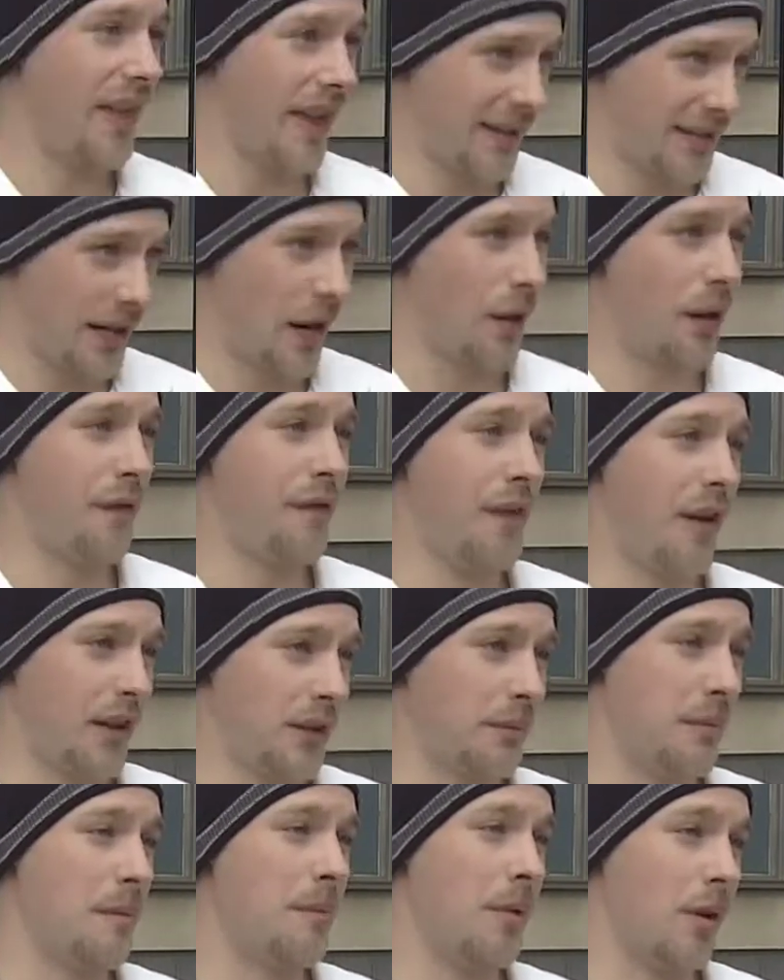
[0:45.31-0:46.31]
That's how it
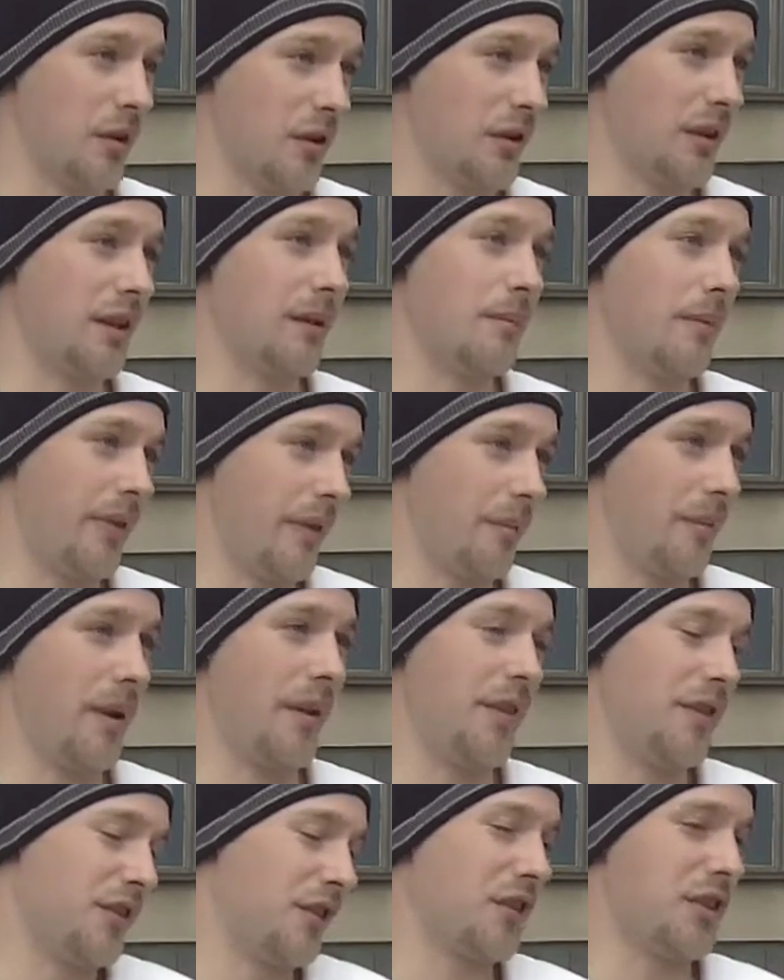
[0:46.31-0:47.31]
affects me personally,
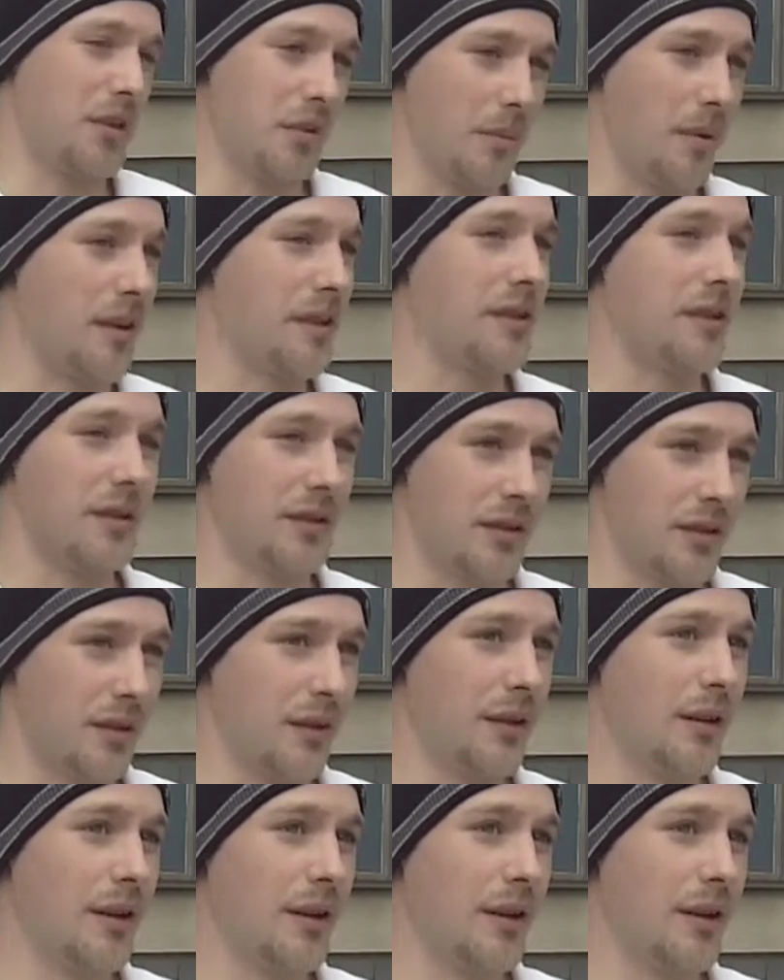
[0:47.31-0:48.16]
but just the buses.